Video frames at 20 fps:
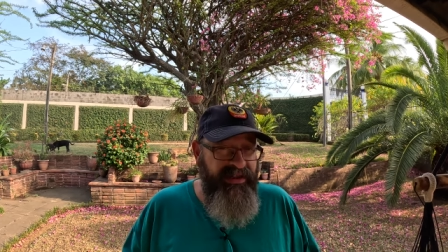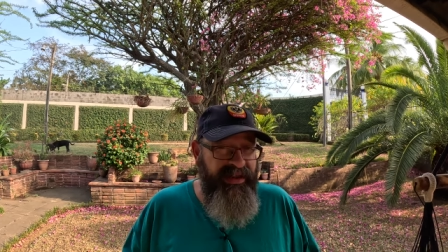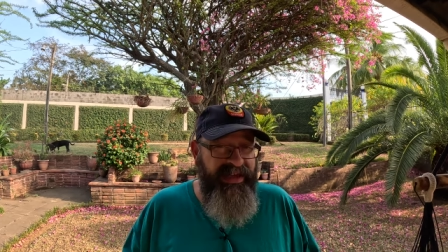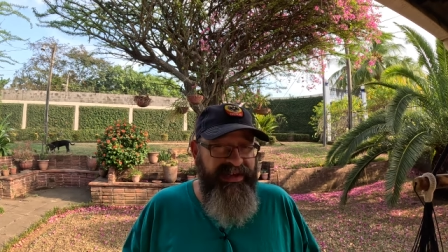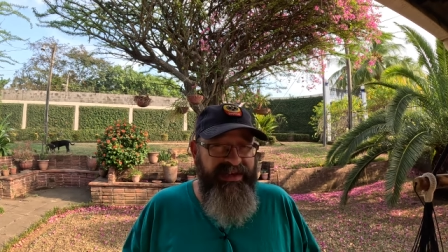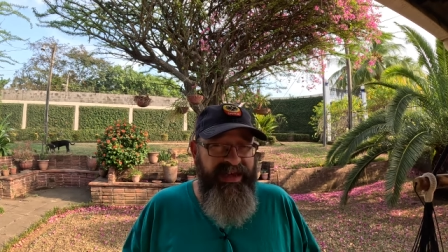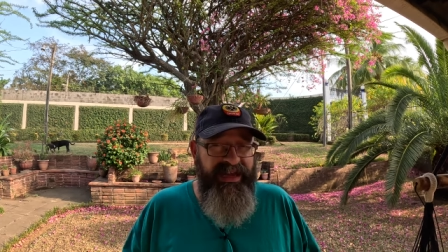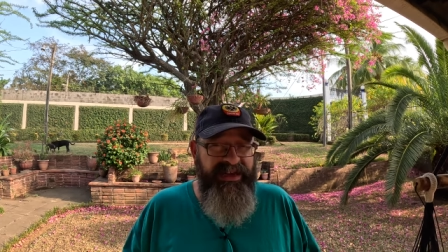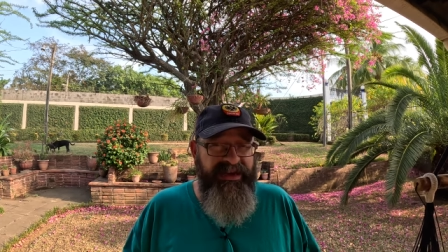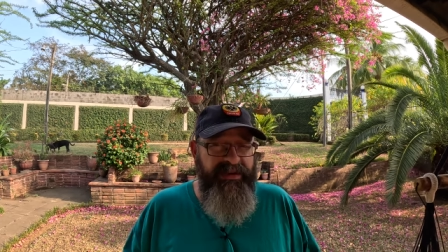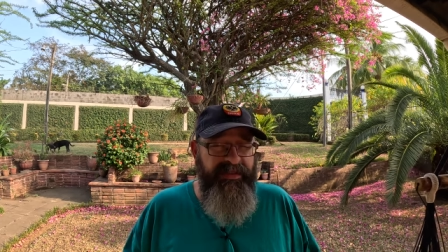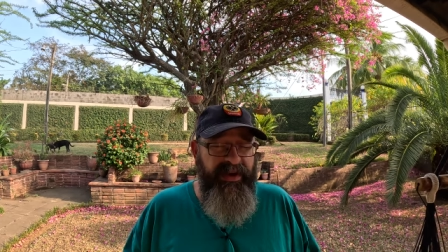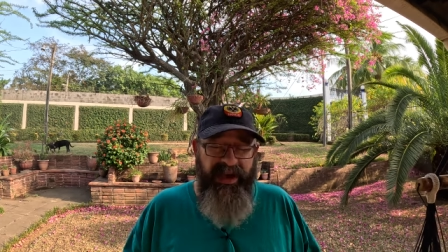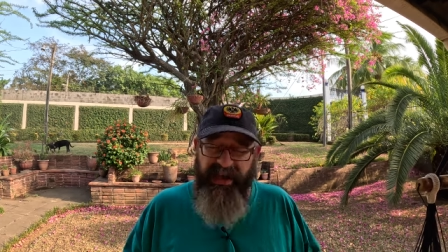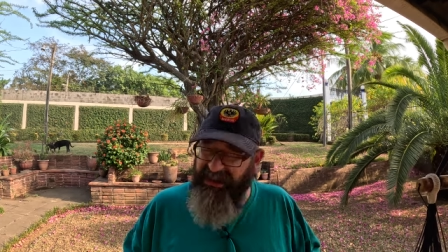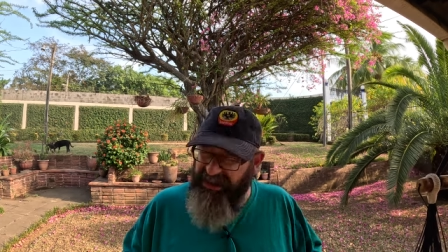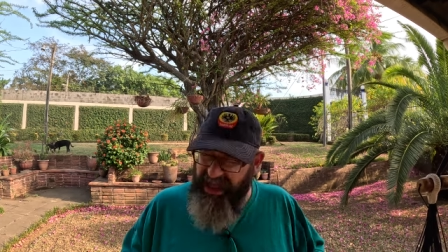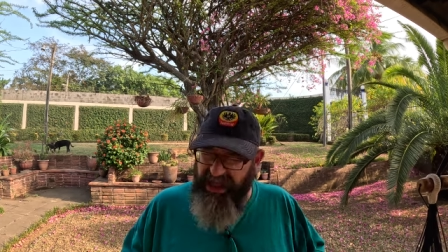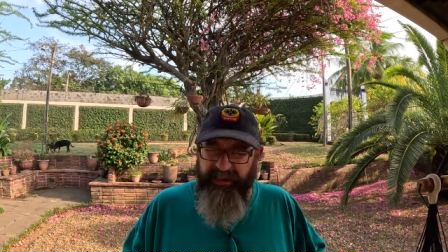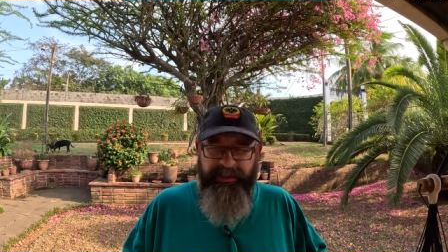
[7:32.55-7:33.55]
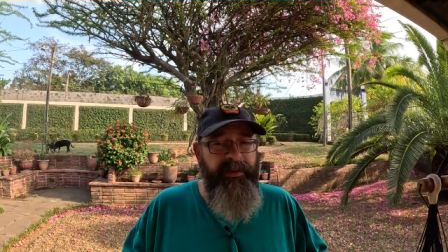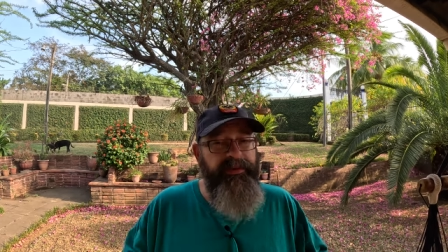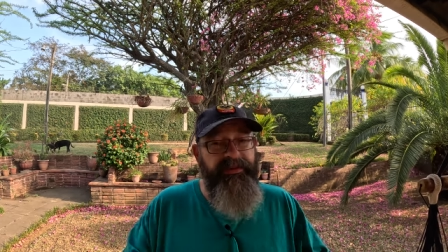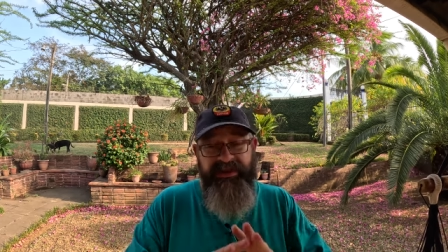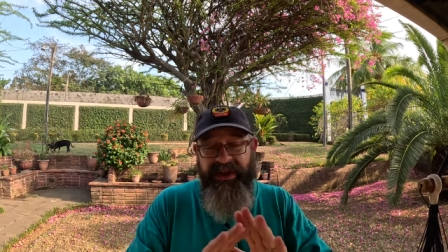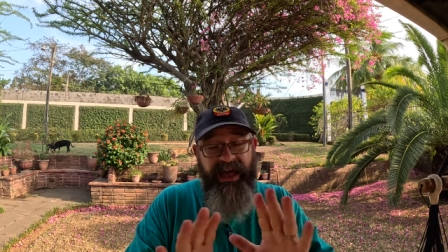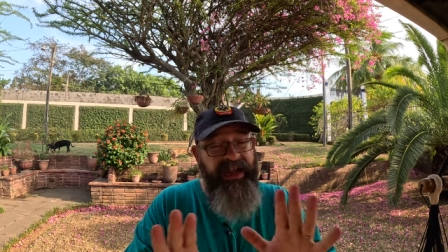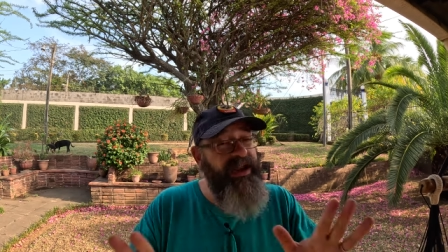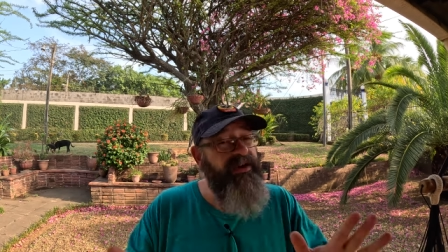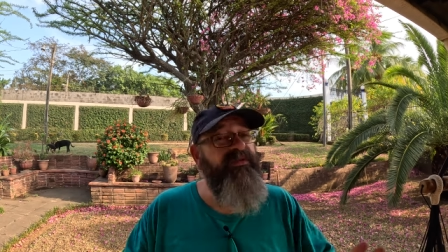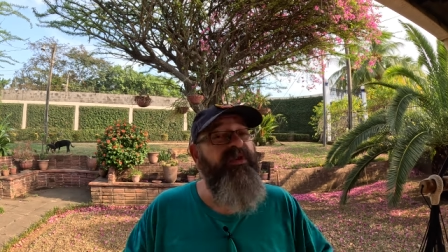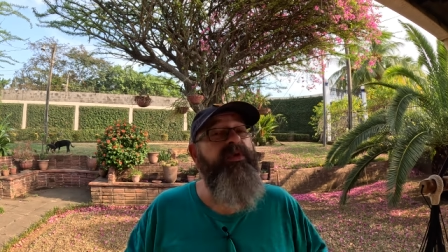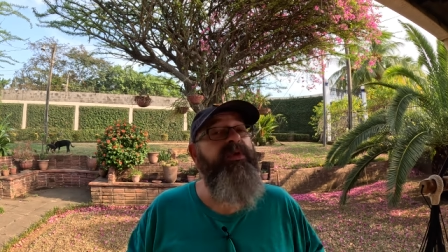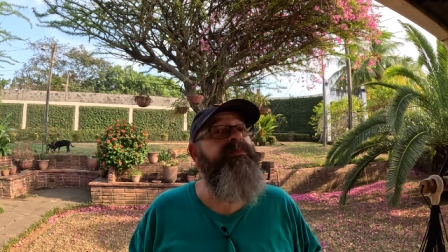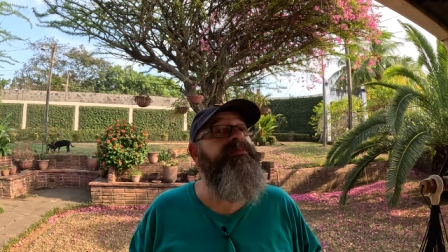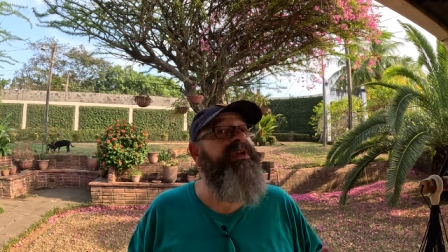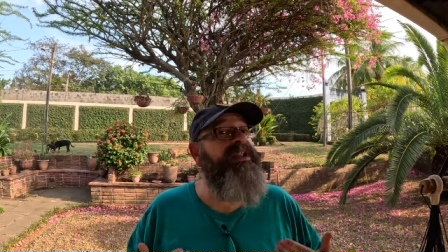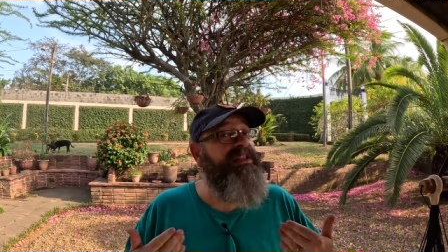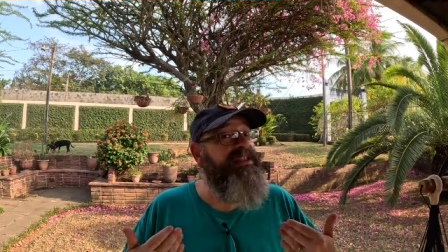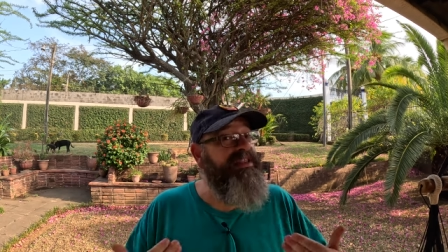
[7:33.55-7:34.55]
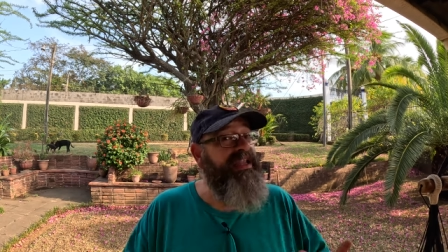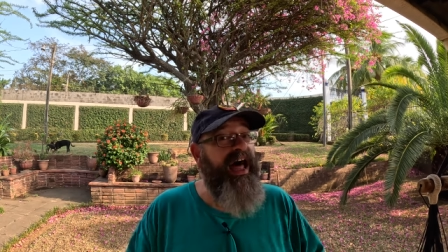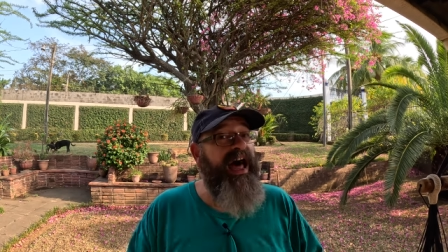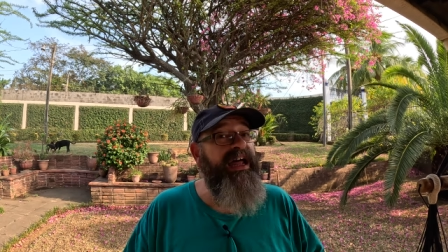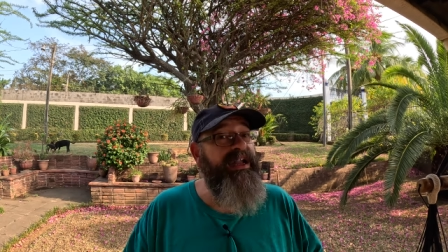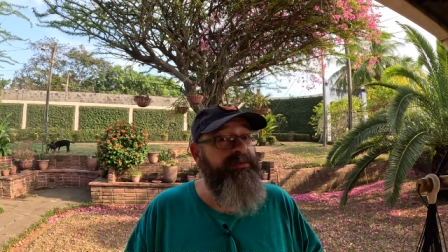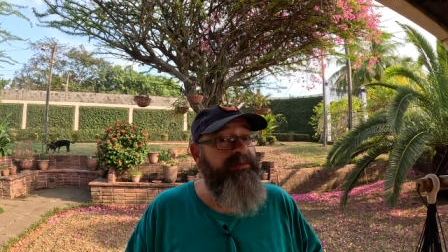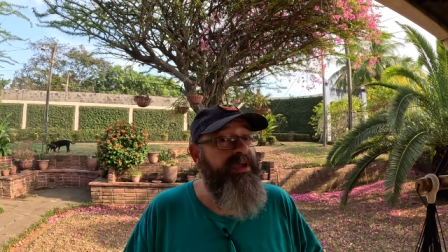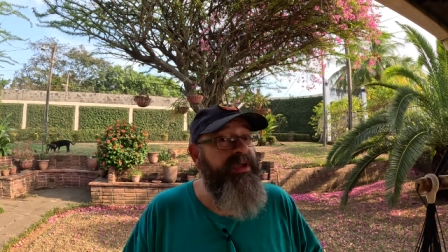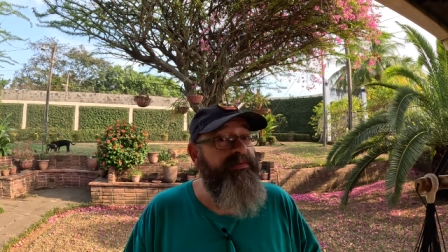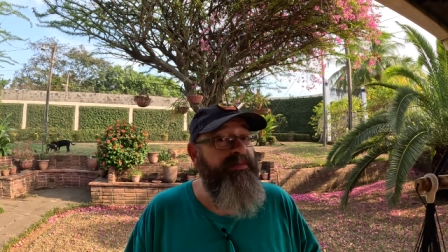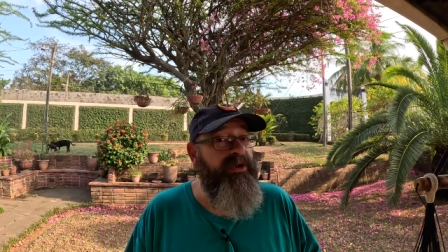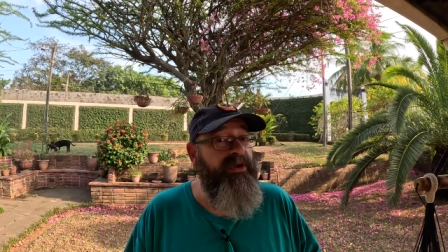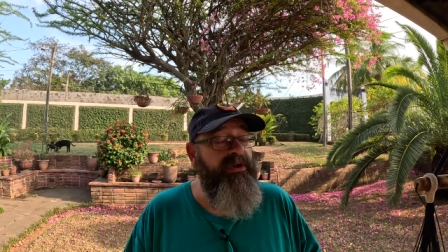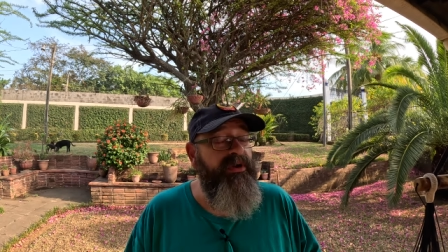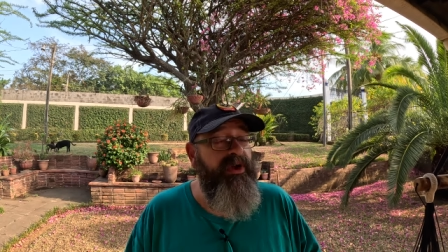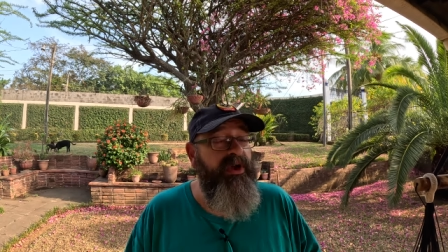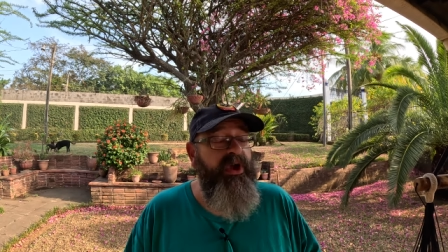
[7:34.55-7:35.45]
they tend to be. A lot of people, not everyone, but a lot of people